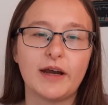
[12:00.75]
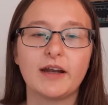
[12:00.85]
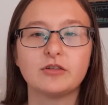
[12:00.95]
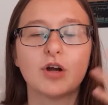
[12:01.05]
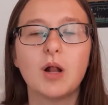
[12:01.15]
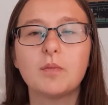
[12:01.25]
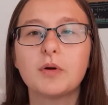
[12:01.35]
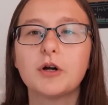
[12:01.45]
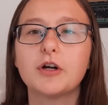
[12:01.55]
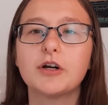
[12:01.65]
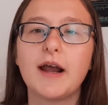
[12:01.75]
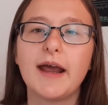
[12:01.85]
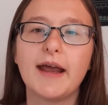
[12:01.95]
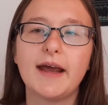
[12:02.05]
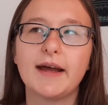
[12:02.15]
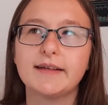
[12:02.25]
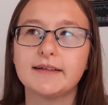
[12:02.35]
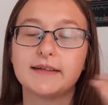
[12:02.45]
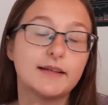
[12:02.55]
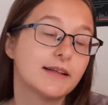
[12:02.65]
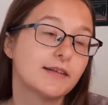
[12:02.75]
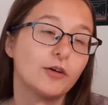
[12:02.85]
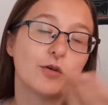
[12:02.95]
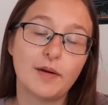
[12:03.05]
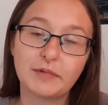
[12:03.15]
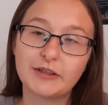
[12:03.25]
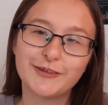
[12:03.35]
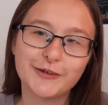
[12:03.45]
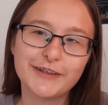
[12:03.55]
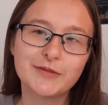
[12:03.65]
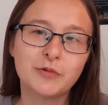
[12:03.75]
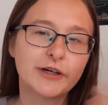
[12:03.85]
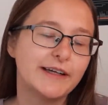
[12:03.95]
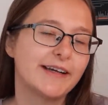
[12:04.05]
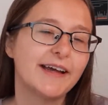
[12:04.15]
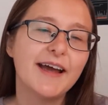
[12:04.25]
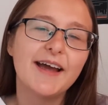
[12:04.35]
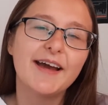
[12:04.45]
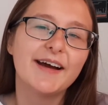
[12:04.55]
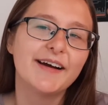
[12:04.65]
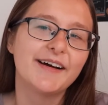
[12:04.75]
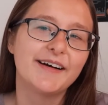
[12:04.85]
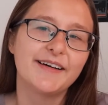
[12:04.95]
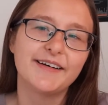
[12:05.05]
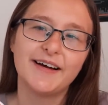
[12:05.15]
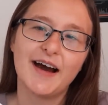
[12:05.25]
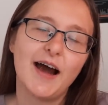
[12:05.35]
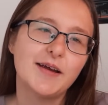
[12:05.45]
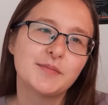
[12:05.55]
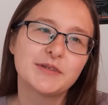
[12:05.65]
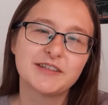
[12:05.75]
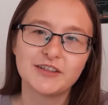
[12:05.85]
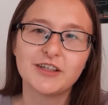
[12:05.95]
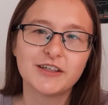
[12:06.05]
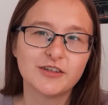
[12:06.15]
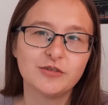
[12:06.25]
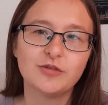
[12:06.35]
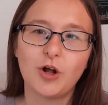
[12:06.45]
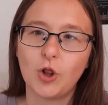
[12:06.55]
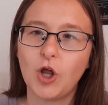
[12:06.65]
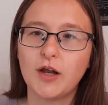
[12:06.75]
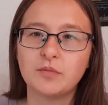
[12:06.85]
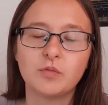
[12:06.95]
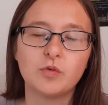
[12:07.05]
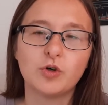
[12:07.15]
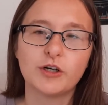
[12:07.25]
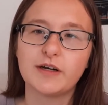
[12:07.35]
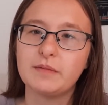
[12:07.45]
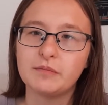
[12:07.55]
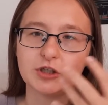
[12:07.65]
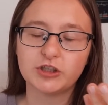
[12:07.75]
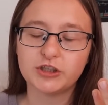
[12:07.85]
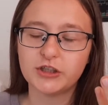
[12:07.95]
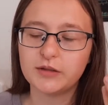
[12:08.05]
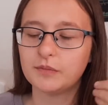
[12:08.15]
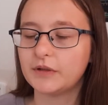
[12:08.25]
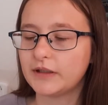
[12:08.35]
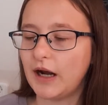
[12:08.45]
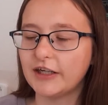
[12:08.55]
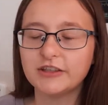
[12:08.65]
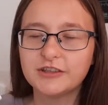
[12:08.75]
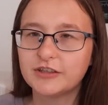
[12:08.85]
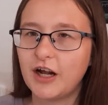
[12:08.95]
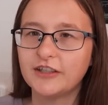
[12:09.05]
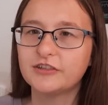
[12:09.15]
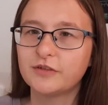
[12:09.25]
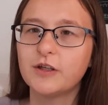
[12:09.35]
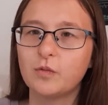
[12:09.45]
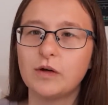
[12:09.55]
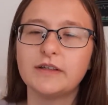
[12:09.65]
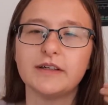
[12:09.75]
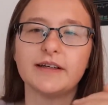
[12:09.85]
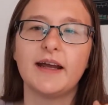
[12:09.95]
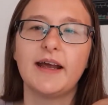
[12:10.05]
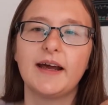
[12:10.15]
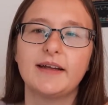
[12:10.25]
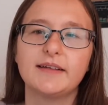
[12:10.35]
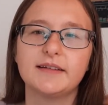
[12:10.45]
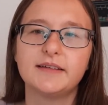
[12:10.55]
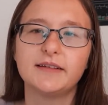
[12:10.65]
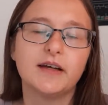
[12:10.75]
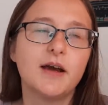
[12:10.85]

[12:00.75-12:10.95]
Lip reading: had to help her, and so I'm gonna do it this morning. I am still gonna do a lot more immersion, but I just really want it, and